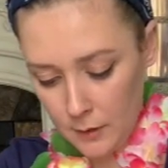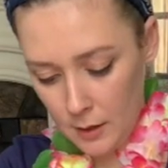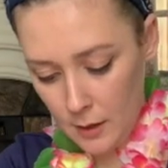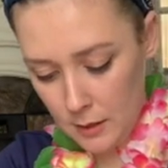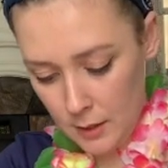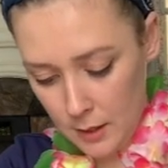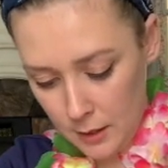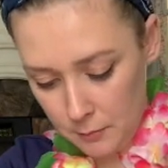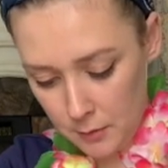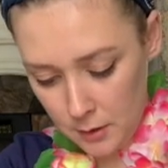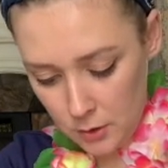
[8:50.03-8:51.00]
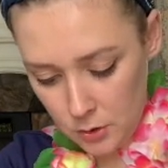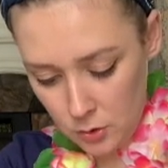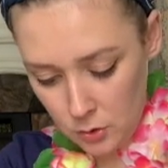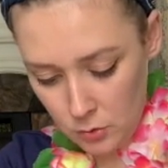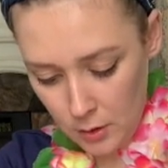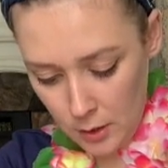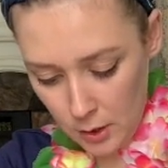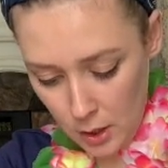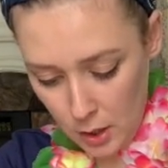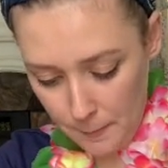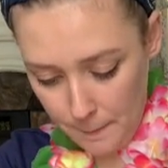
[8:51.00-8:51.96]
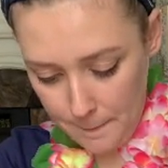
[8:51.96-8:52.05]
And then I'm going to do a
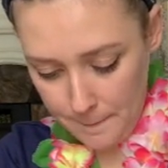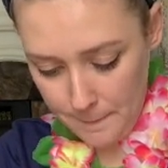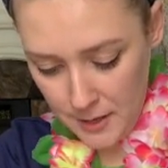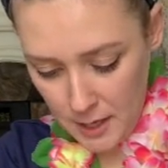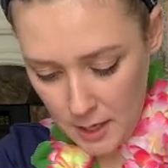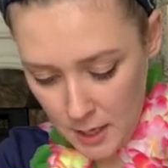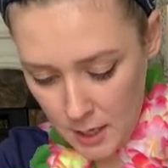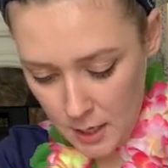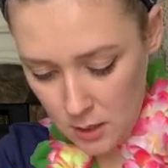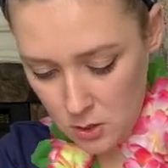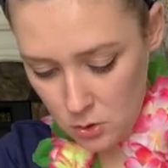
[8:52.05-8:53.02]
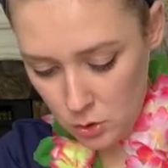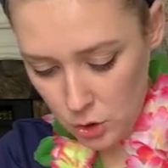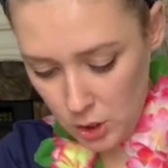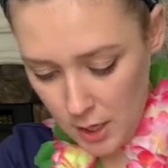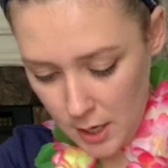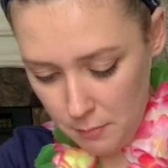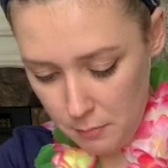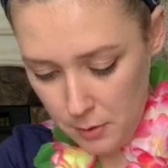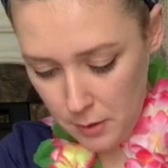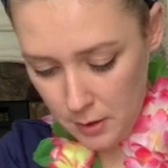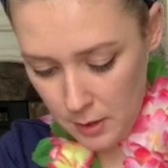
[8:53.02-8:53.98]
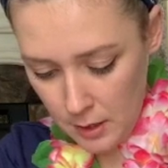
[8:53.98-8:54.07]
big U shape
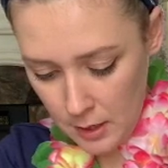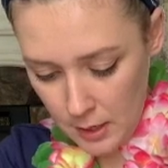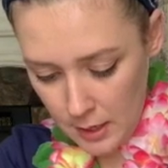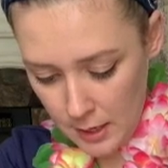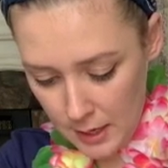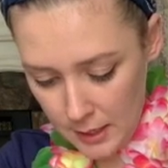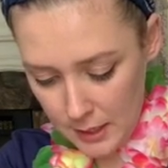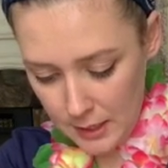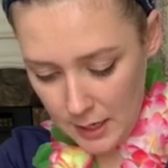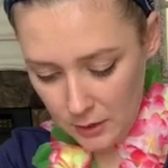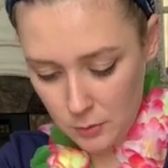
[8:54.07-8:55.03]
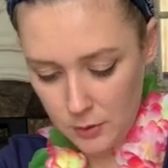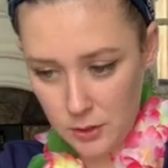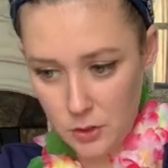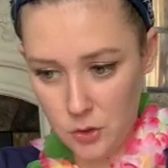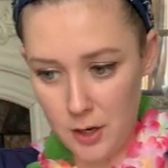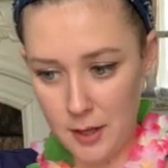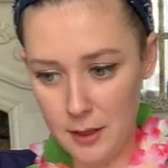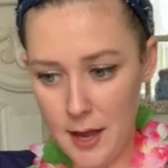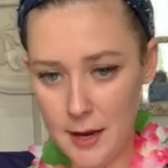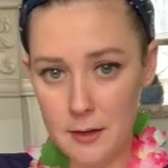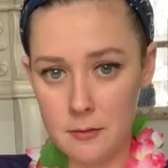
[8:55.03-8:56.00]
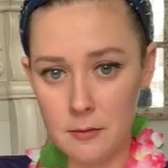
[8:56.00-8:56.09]
and connect with a straight
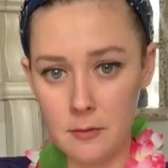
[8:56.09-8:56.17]
line.